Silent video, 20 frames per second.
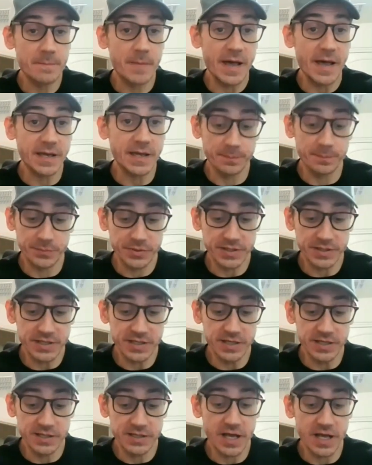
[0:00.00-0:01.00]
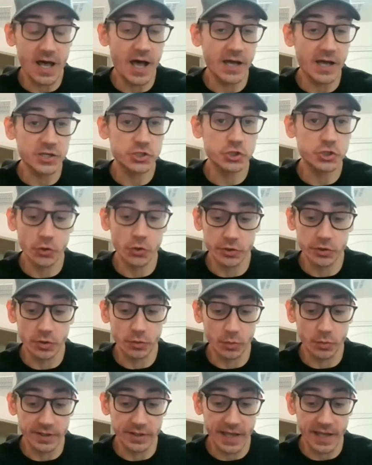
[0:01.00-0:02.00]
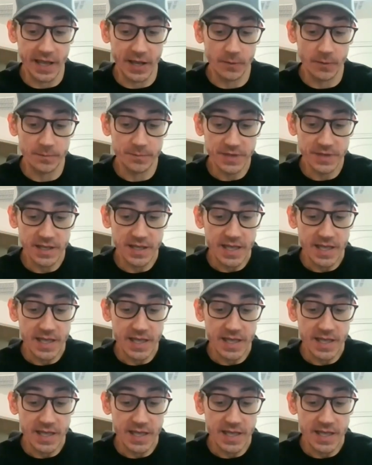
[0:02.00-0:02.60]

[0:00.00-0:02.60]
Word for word: my completed uh, shoulder workout.